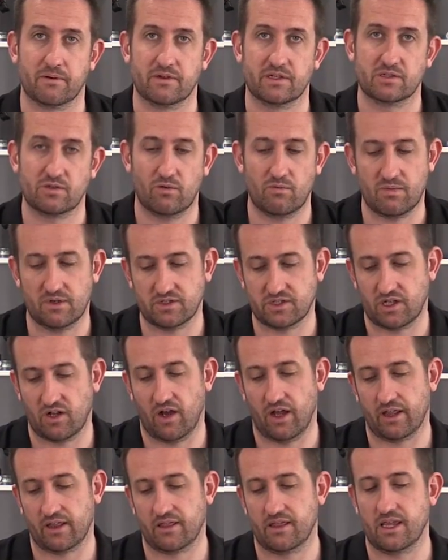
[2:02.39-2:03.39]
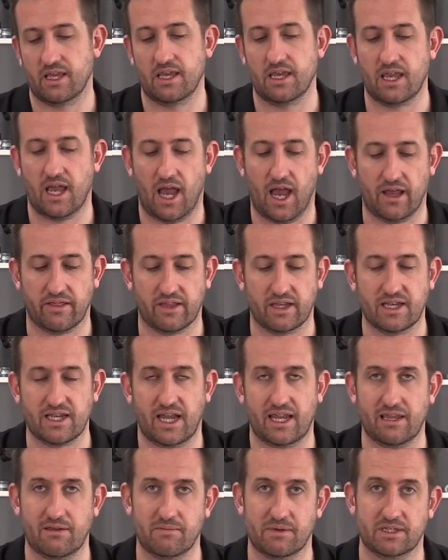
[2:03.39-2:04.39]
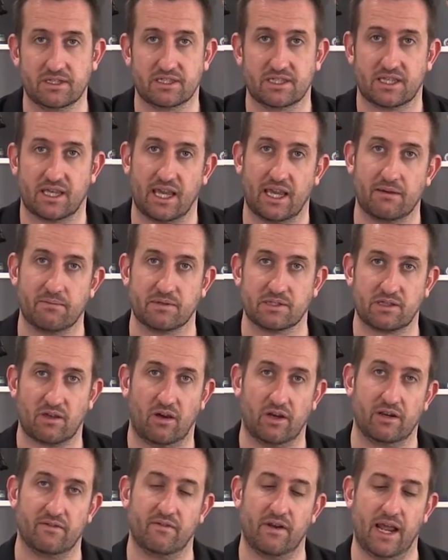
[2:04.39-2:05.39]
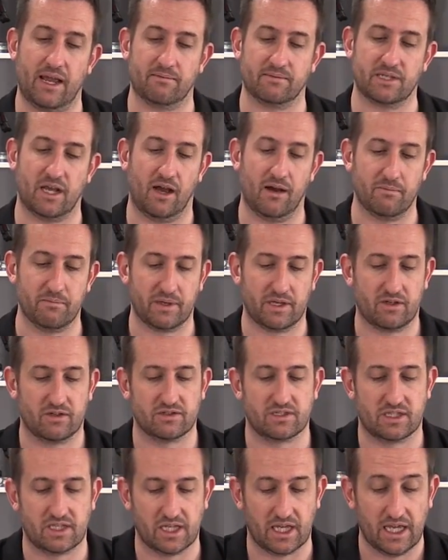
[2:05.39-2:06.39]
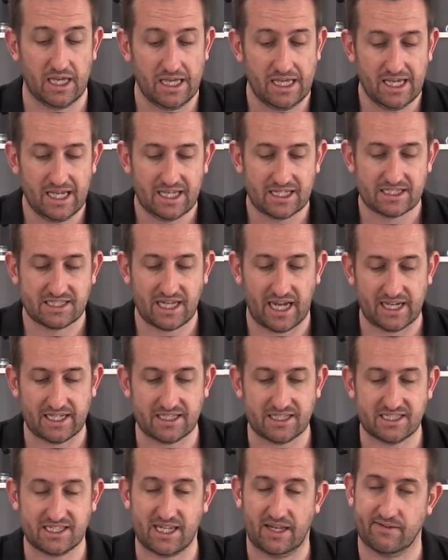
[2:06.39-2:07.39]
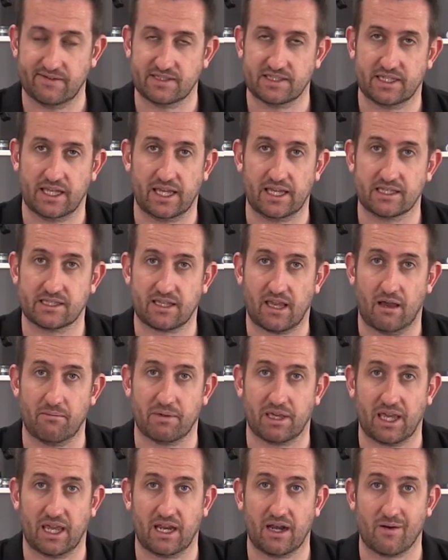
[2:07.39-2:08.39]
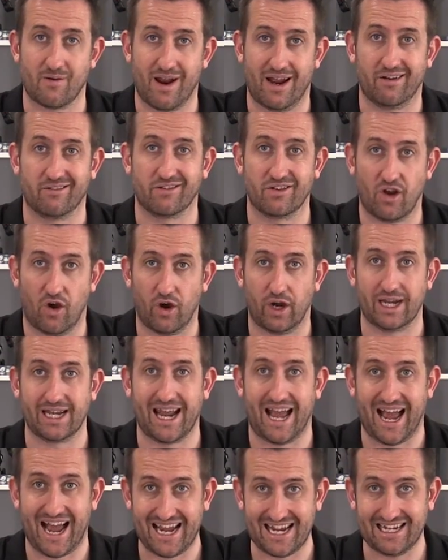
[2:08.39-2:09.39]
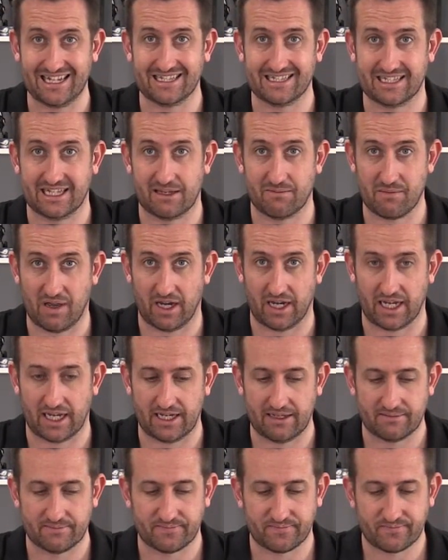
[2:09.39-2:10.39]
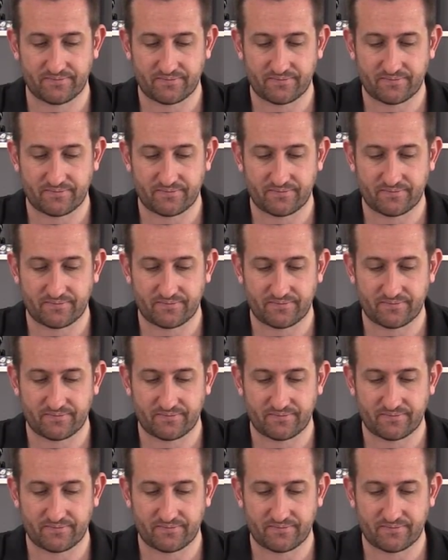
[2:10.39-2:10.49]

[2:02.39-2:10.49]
It's almost like the uh, the naming scheme has kind of leapt up because the 1070 is coming in around 980 money,